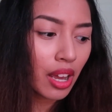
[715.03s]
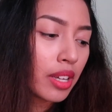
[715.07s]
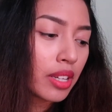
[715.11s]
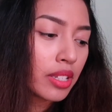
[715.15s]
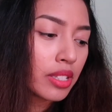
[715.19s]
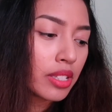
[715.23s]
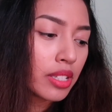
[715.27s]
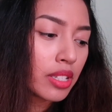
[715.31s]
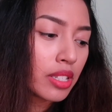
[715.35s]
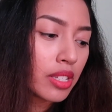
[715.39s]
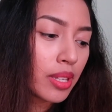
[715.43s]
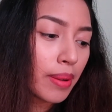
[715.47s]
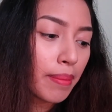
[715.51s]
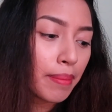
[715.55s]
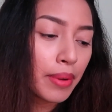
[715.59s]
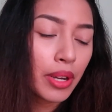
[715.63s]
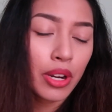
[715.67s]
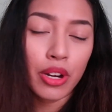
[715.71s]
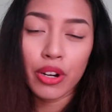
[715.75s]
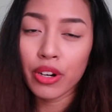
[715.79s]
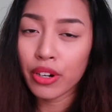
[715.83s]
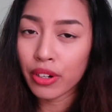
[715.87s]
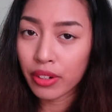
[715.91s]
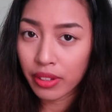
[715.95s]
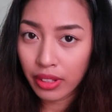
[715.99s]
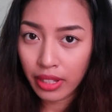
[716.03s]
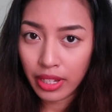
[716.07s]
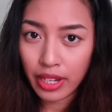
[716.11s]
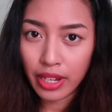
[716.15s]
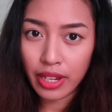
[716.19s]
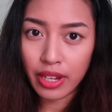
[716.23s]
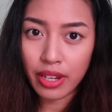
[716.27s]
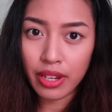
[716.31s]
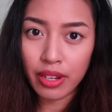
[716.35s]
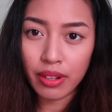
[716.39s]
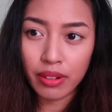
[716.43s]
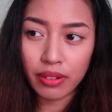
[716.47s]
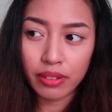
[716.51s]
And since I'm
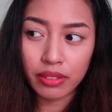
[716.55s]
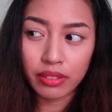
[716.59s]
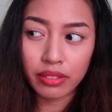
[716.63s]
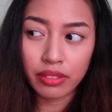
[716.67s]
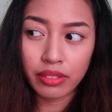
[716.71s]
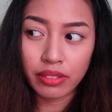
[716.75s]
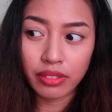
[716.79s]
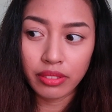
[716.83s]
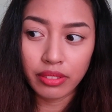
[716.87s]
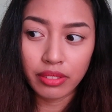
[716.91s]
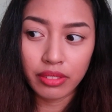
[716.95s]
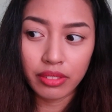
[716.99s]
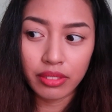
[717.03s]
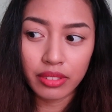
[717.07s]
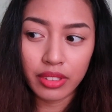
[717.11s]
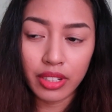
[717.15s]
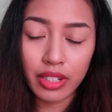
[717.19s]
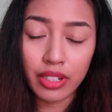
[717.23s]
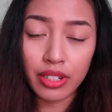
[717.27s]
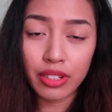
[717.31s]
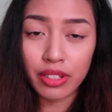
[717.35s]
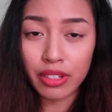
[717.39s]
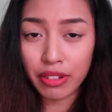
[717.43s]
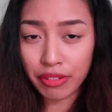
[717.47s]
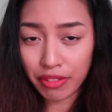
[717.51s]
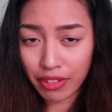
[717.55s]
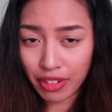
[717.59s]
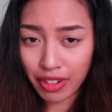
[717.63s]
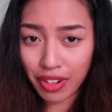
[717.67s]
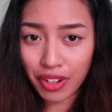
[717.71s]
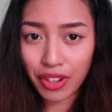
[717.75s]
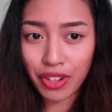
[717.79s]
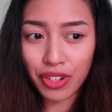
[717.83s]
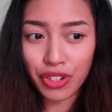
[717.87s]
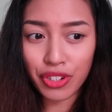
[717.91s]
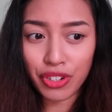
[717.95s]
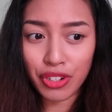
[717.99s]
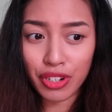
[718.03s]
currently in a different
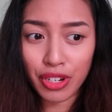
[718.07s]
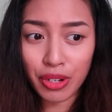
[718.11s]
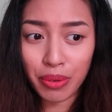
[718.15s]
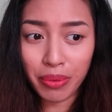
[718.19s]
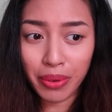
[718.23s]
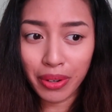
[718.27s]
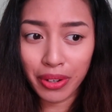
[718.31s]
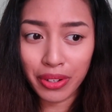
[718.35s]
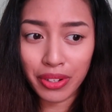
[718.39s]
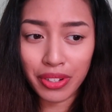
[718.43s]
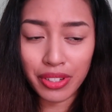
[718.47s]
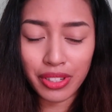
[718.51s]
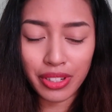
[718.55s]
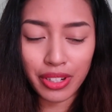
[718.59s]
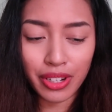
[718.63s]
country while you